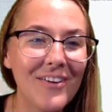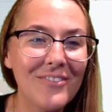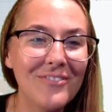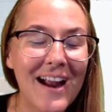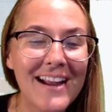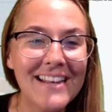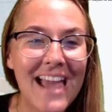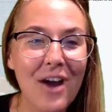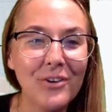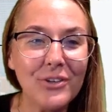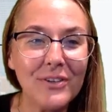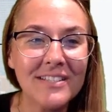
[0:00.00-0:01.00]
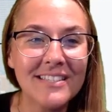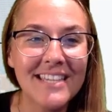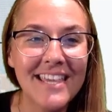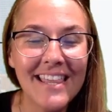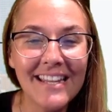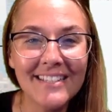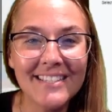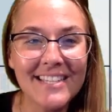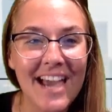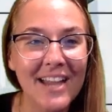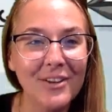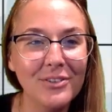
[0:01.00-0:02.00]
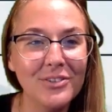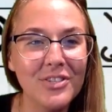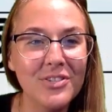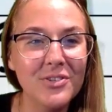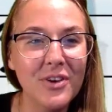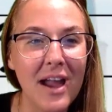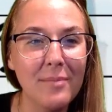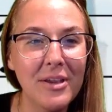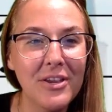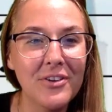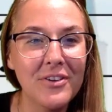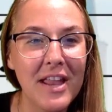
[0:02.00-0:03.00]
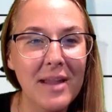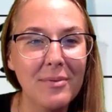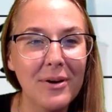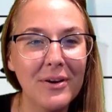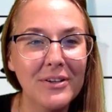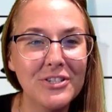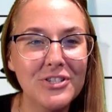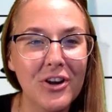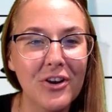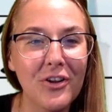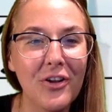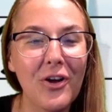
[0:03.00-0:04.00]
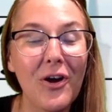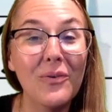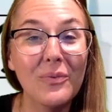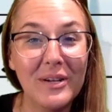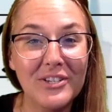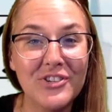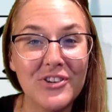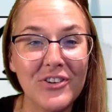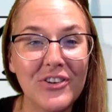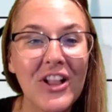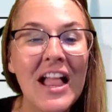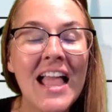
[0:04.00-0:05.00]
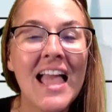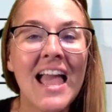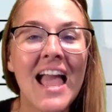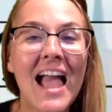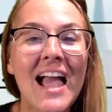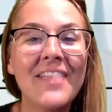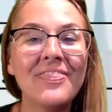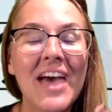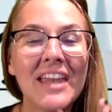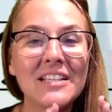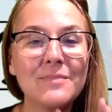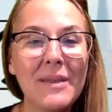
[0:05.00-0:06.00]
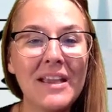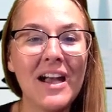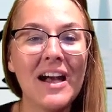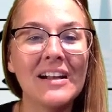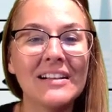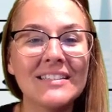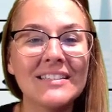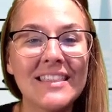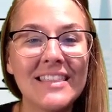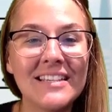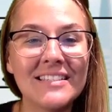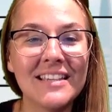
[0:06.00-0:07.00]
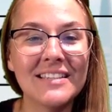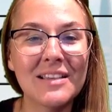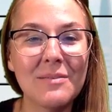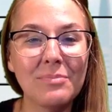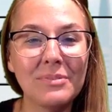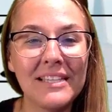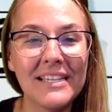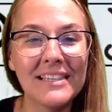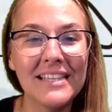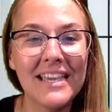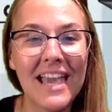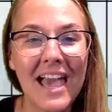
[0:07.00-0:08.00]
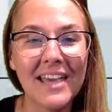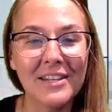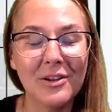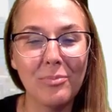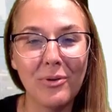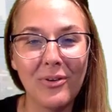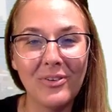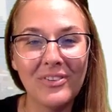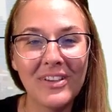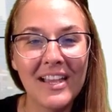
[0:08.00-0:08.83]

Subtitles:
Right now, you can see that it's titled Describing Your Neighborhood Journal Original. And that is because this is completely editable.